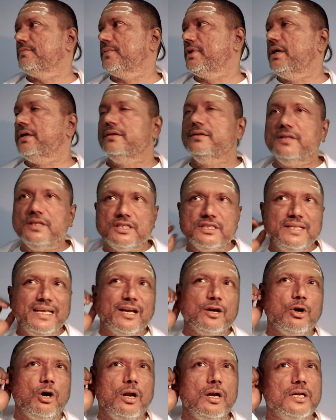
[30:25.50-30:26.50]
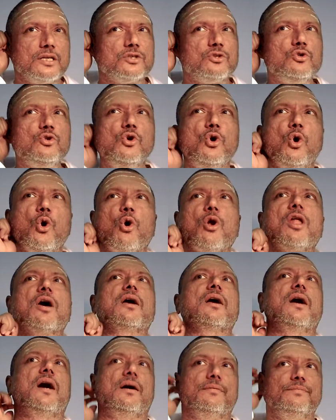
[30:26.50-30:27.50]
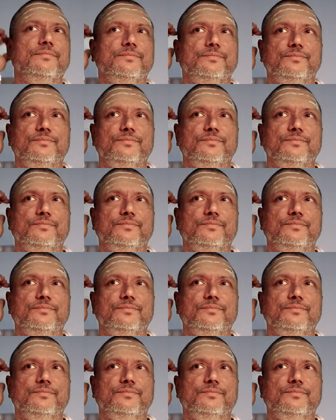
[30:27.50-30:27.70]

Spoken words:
This they call as golaka.